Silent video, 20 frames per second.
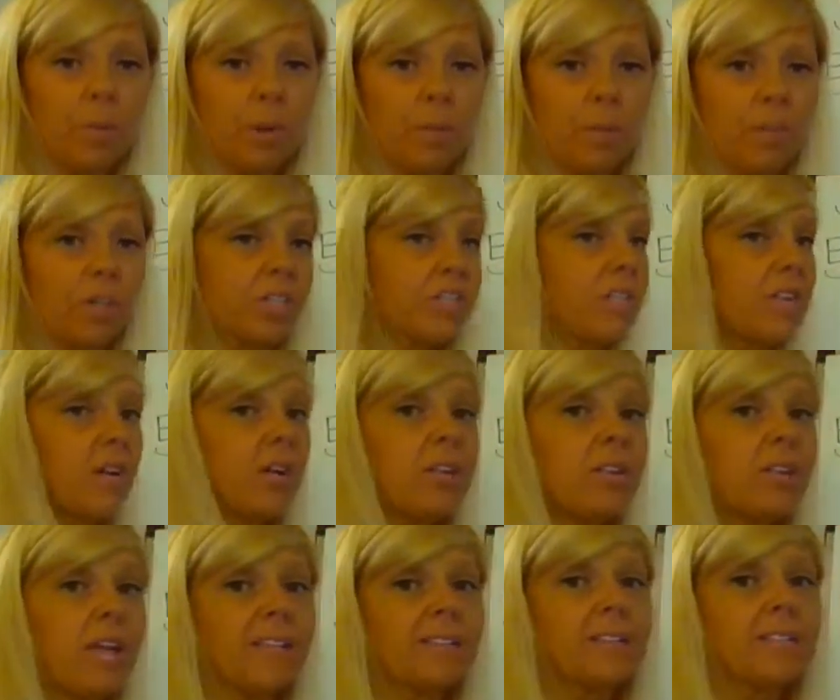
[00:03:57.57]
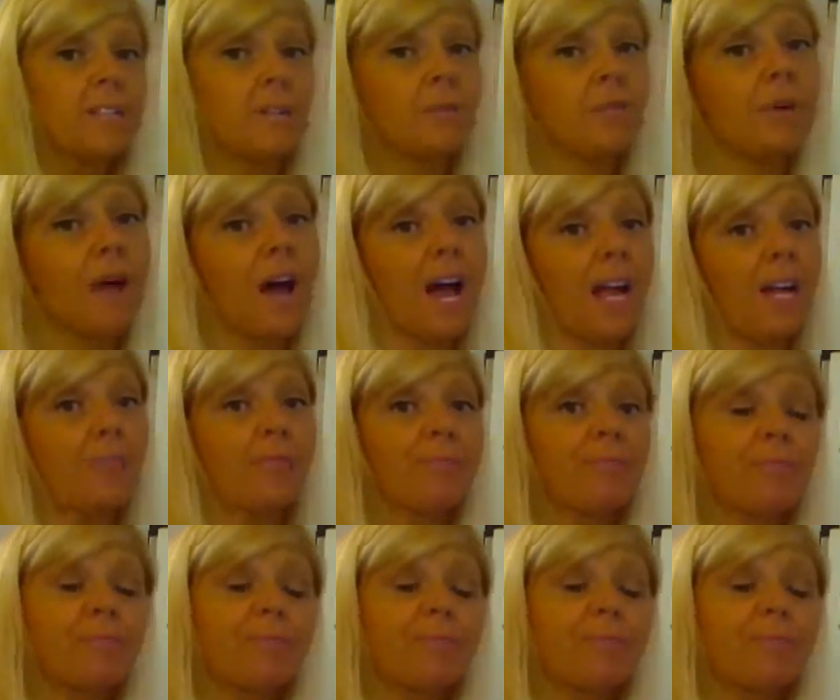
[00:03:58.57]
numbers that are less than 5.